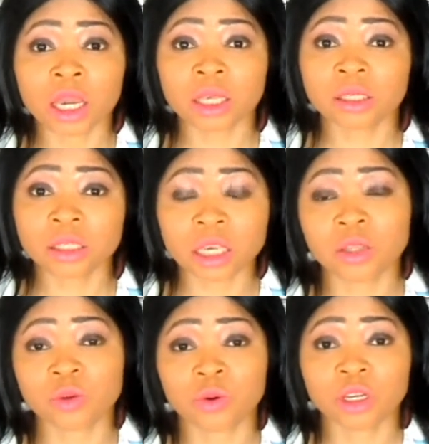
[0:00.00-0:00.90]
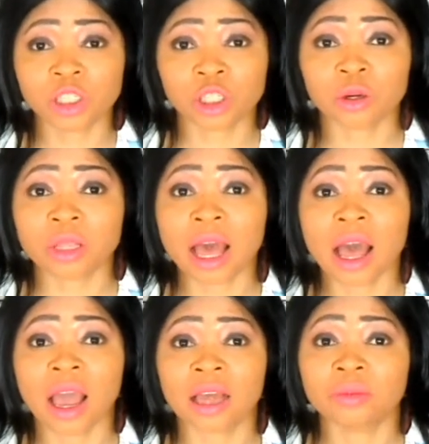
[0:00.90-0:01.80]
stick to each other
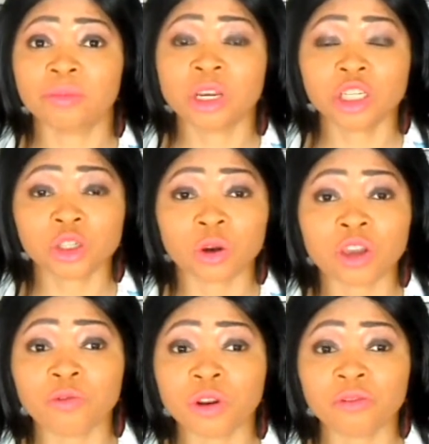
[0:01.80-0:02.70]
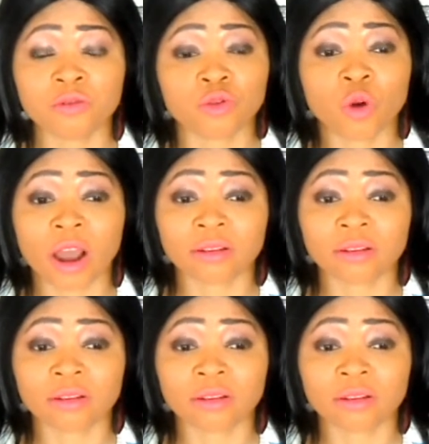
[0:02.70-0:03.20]
and make sure, even if you